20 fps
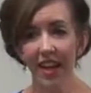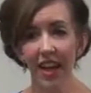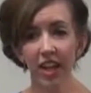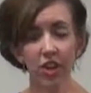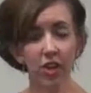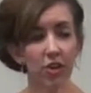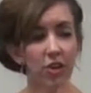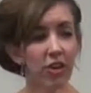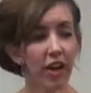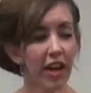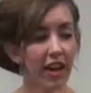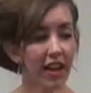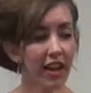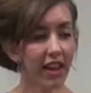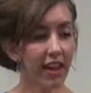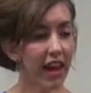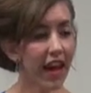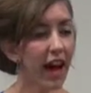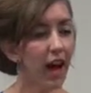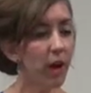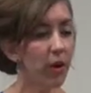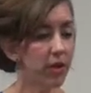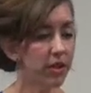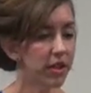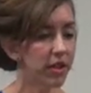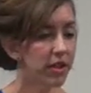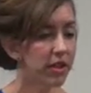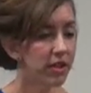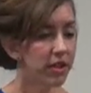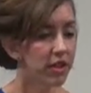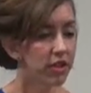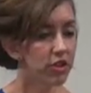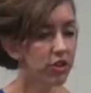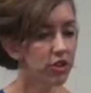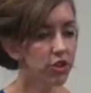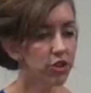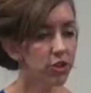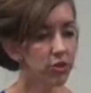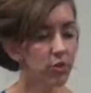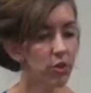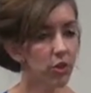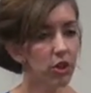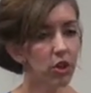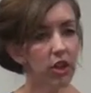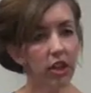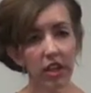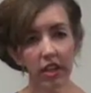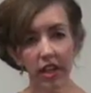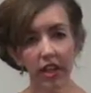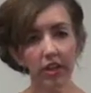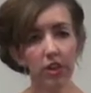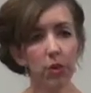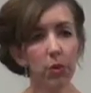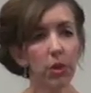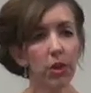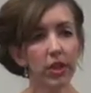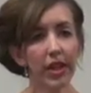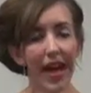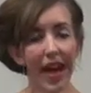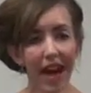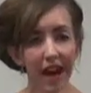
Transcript: And you're not allowed to look like the world,